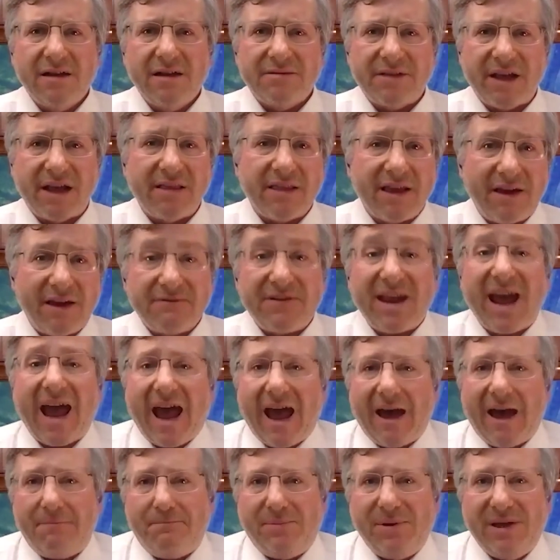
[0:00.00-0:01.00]
they left
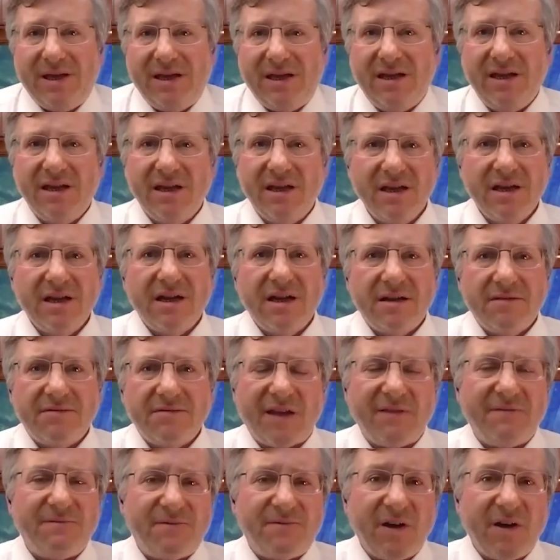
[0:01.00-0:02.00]
happy,
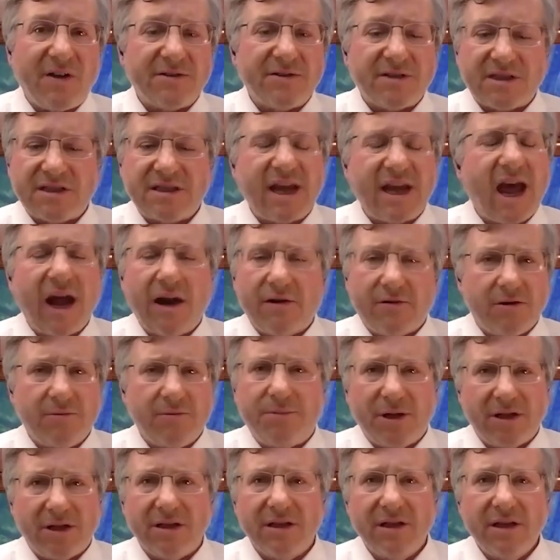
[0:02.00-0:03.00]
they felt
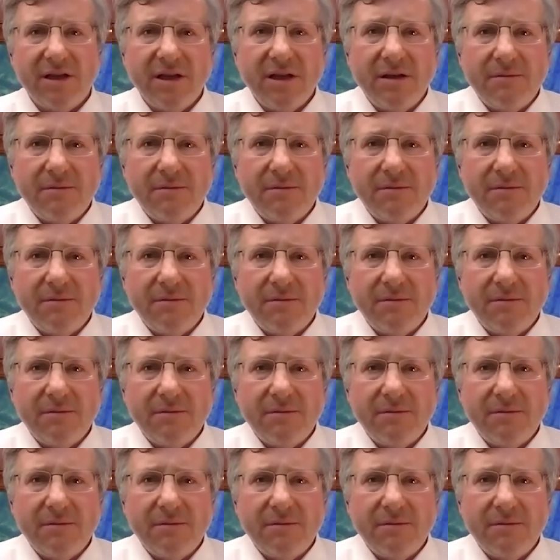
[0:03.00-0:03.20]
terrible.